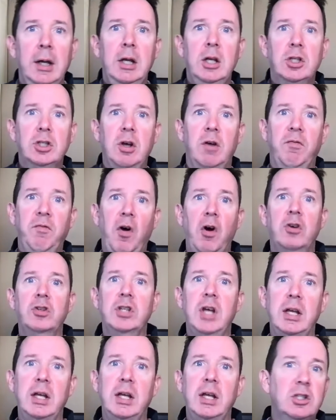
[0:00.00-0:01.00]
So folks
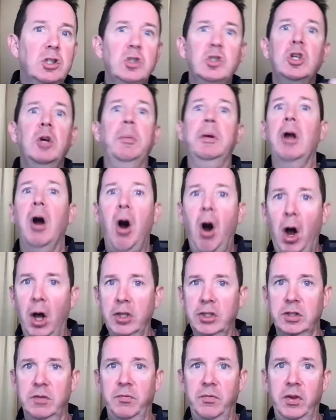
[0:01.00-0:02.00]
like this is going to be
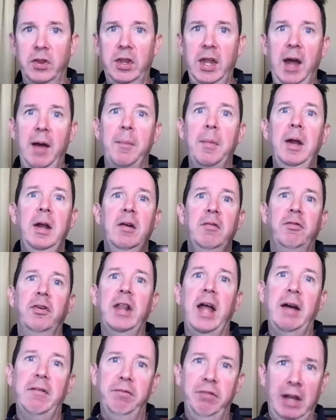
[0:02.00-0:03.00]
awesome for them for
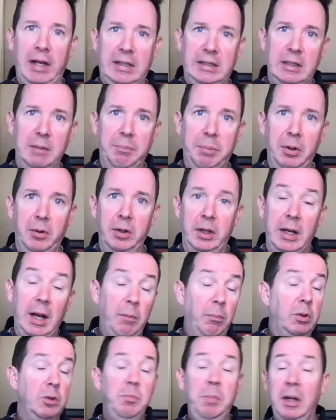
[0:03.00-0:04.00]
that flexibility. Now,
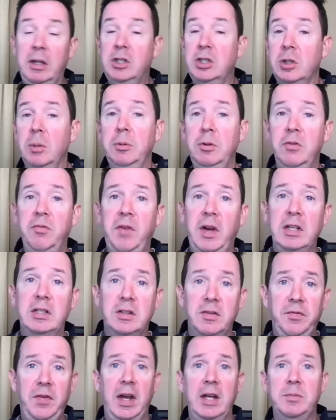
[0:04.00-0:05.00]
we may still do
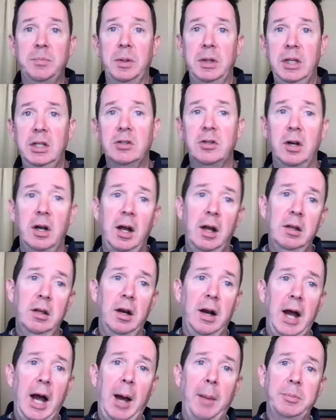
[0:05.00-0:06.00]
face-to-face, but these are other
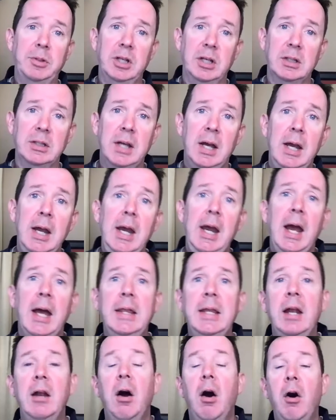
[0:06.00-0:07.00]
options. And
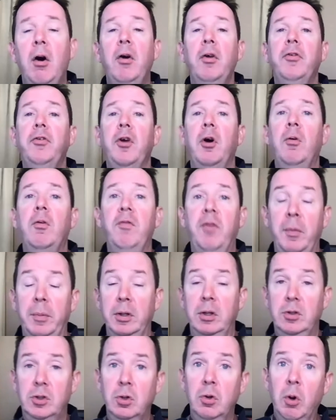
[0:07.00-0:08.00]
then also from a
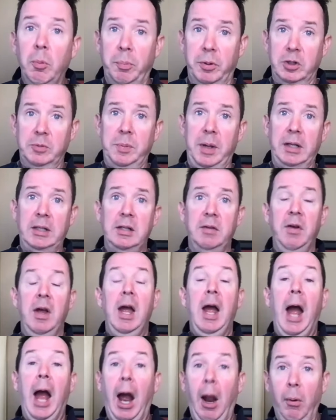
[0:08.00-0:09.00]
tool perspective,
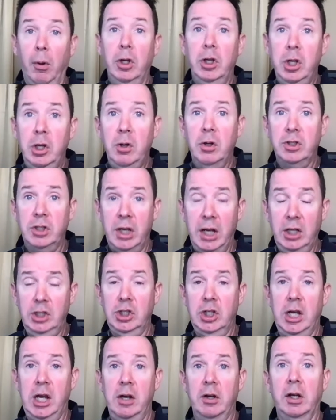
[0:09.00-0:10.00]
how are you as an
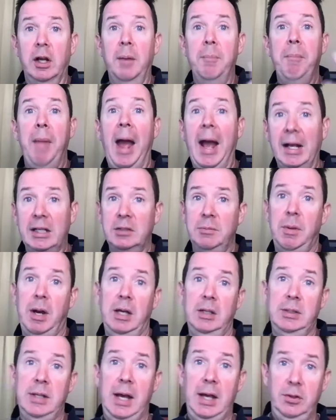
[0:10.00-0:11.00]
educator going to
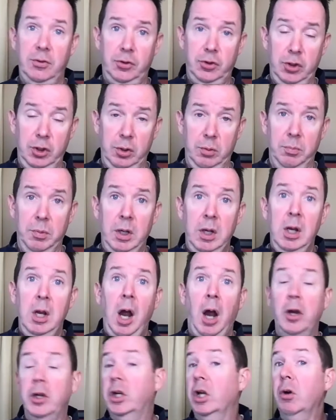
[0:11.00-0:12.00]
maximize that Zoom?
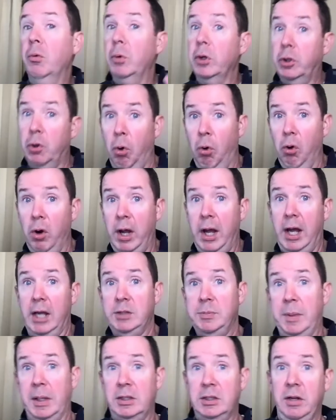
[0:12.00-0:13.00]
Are you going to record
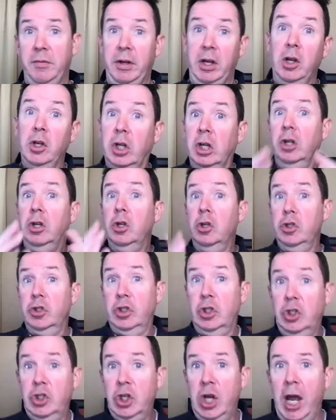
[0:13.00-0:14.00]
aspects of it? Are you going to use the
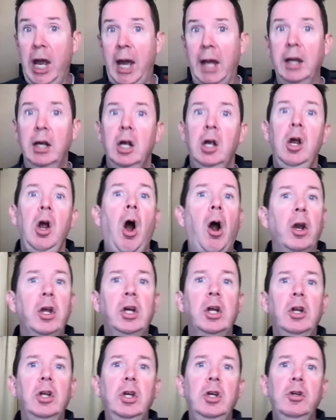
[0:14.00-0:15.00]
chat? Are you
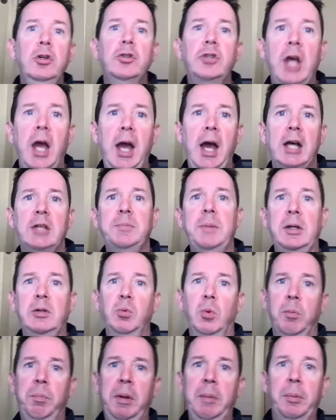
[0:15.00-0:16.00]
going to use aspects
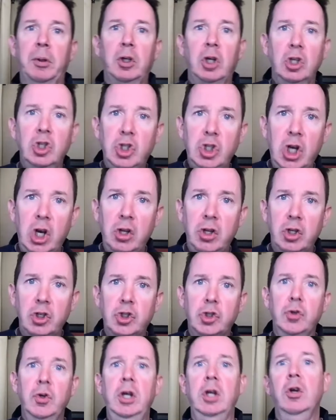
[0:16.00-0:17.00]
where people can share their
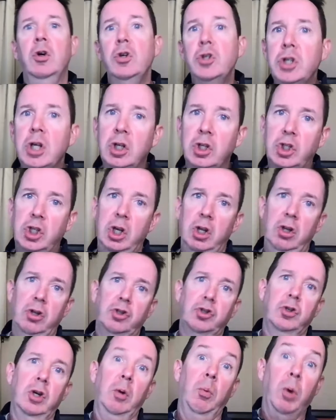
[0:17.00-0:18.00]
screen? Who's going to share their
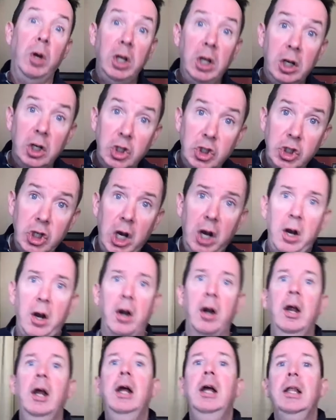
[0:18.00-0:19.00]
screen? What are you going to
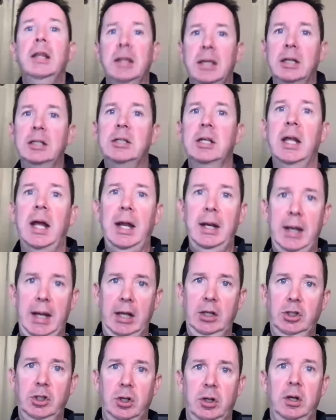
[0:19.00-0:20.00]
share? Things of that
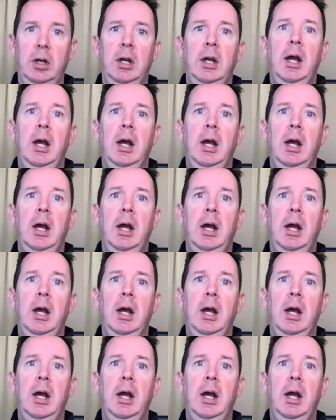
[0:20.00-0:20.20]
nature.